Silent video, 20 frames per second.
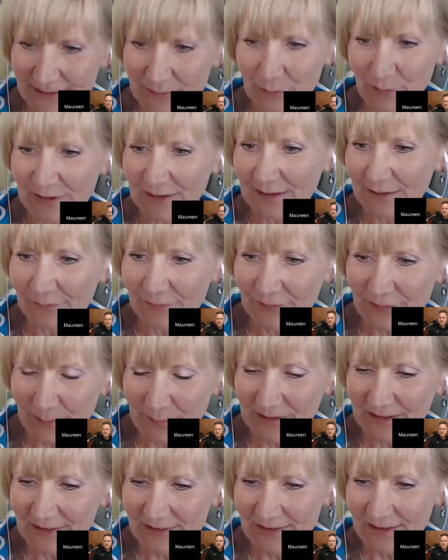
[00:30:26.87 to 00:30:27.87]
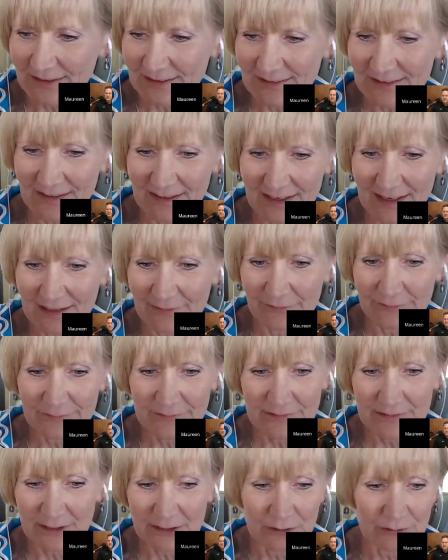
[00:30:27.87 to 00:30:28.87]
And when if somebody says they
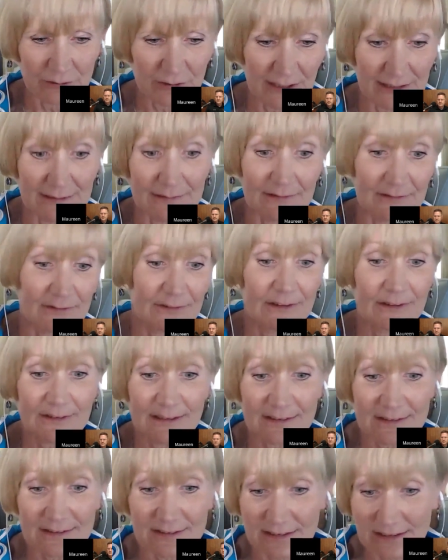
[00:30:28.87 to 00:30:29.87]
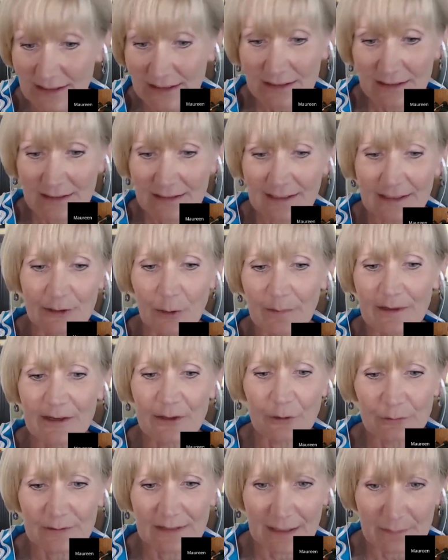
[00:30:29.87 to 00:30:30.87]
have you know consistency, and nobody
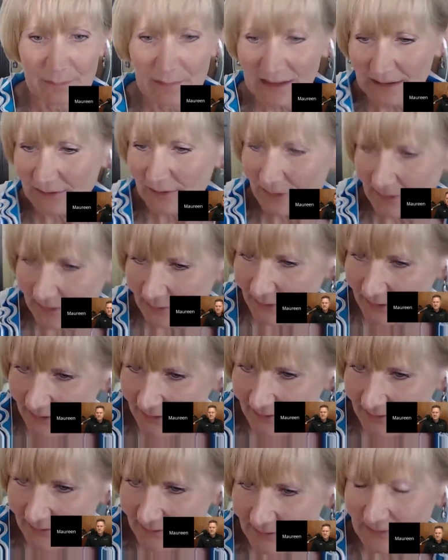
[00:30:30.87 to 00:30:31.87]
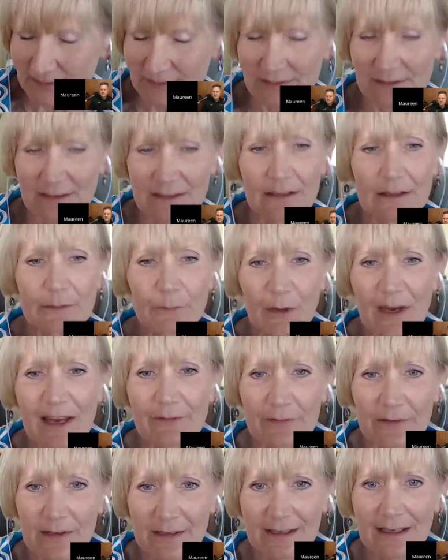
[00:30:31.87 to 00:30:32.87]
knows what that means, they look at consistency, and we
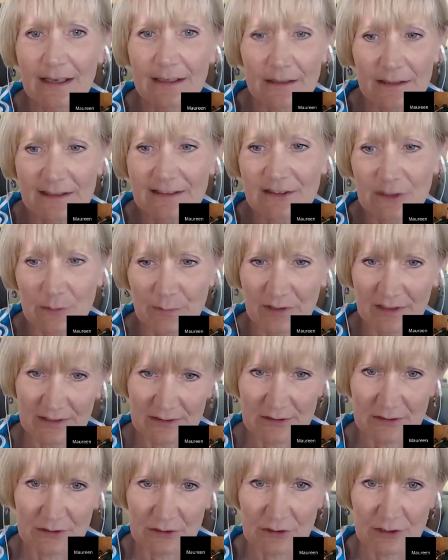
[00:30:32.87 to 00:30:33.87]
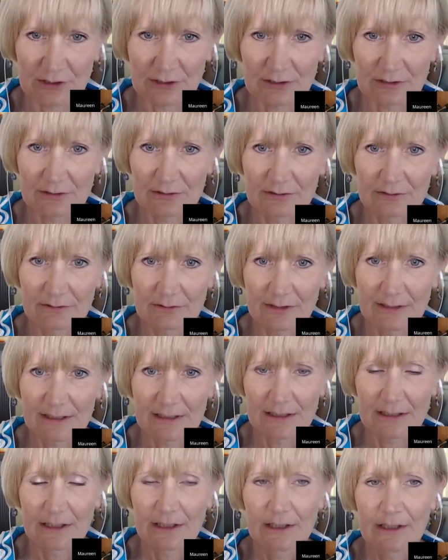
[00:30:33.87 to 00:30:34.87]
have at least a place to start
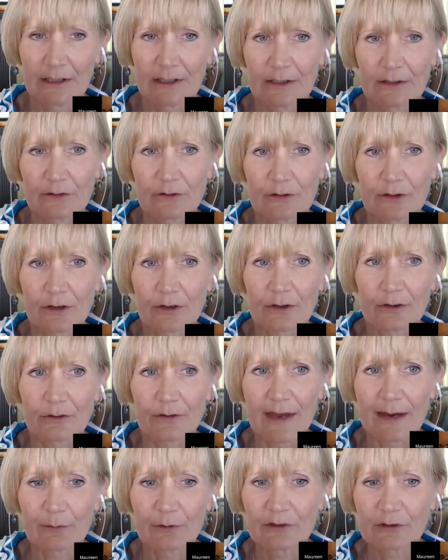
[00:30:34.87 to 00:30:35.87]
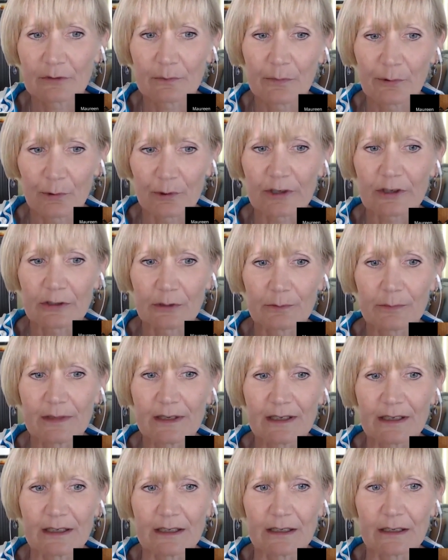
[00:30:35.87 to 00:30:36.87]
right? So that was important to
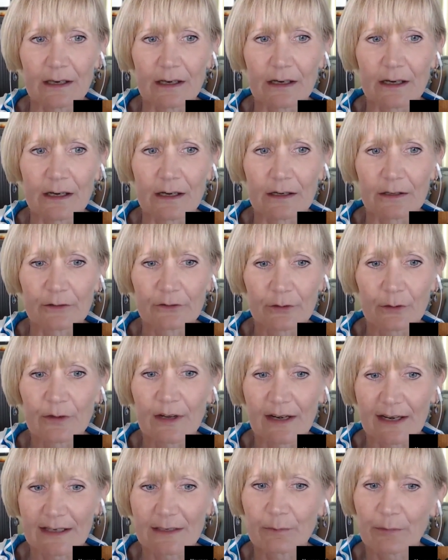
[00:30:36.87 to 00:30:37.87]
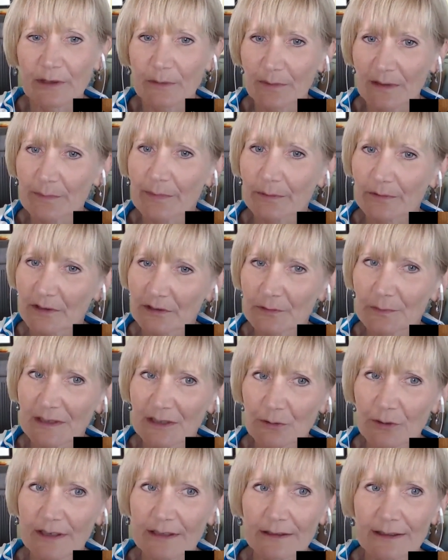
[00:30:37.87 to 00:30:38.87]
me uh, so that I could bring people up to speed
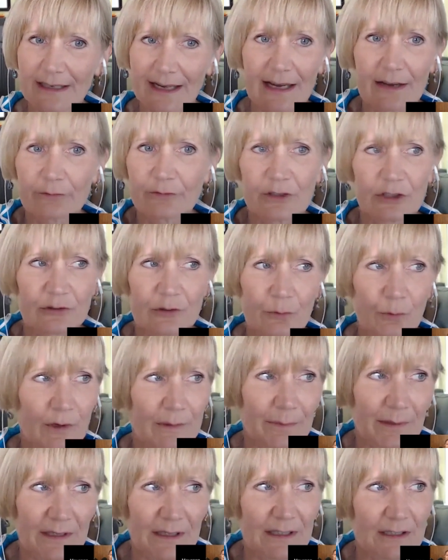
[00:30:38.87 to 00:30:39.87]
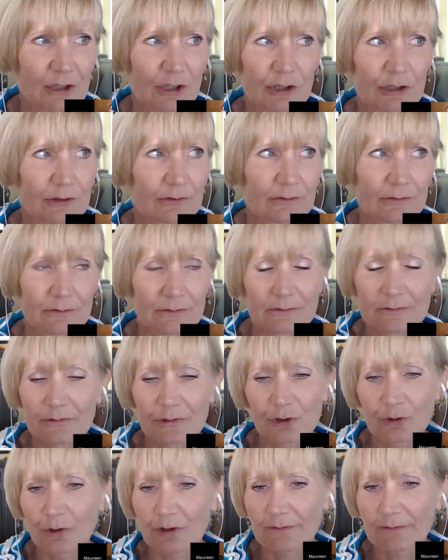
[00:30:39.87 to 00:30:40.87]
quickly and have just a one page
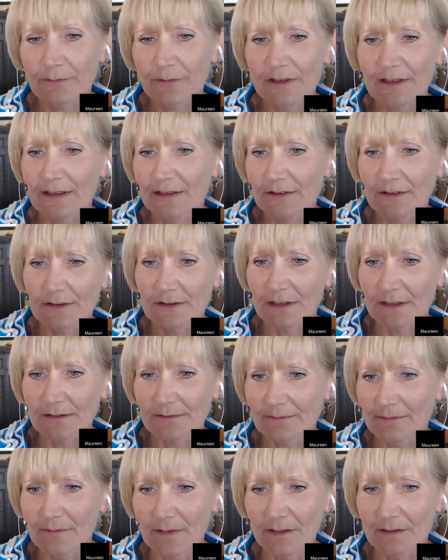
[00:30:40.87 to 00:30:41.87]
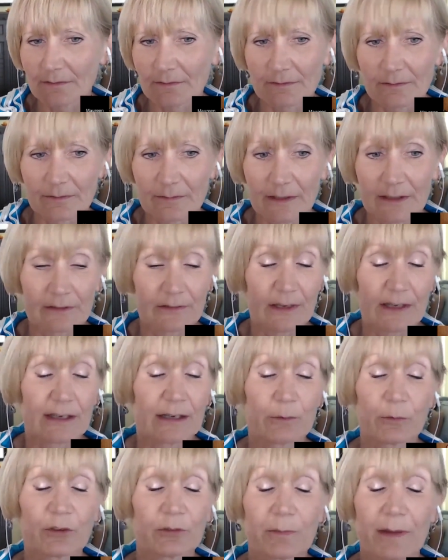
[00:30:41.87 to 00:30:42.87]
short phrase that, that it's, it
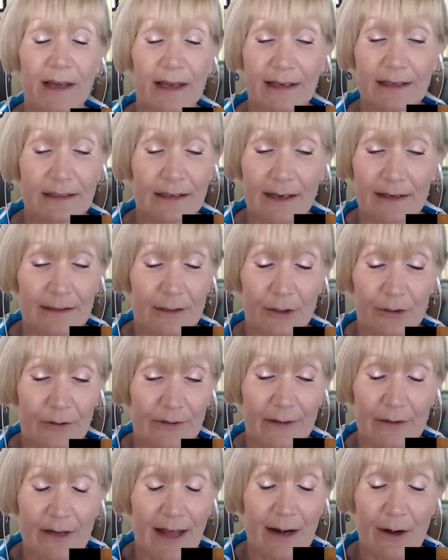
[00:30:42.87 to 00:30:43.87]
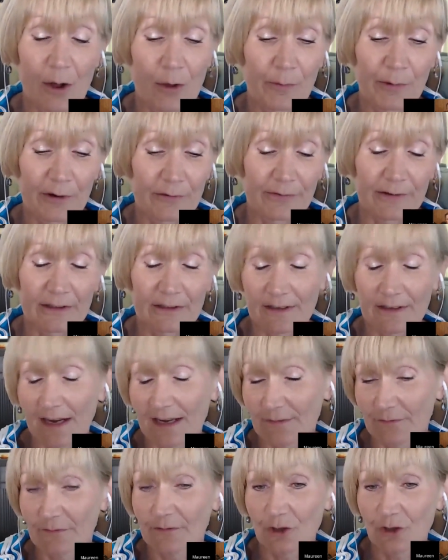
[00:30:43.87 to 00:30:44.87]
was mine, I, you know, and they're not all perfect. And
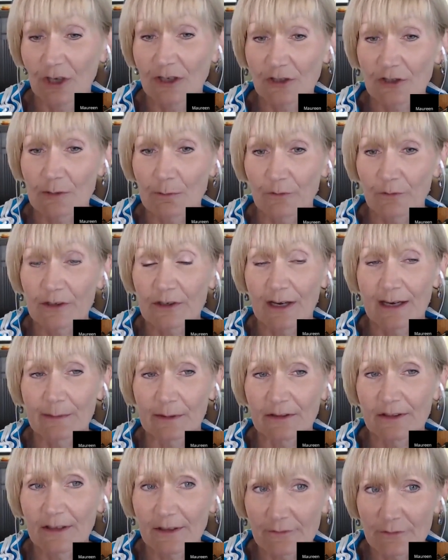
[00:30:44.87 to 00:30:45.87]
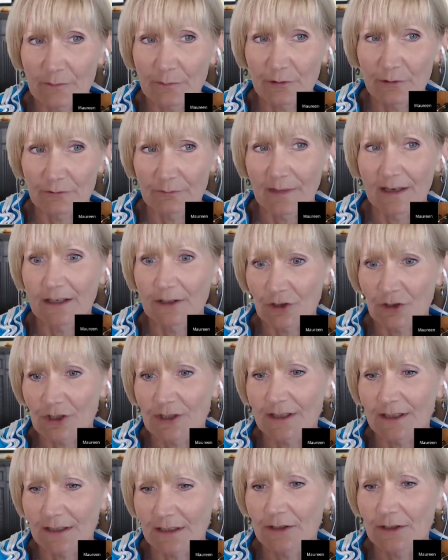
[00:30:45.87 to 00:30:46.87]
I've changed them over time as I've improved my
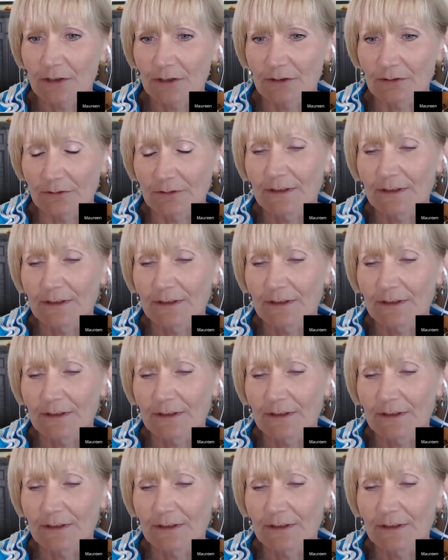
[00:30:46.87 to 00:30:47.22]
understanding too.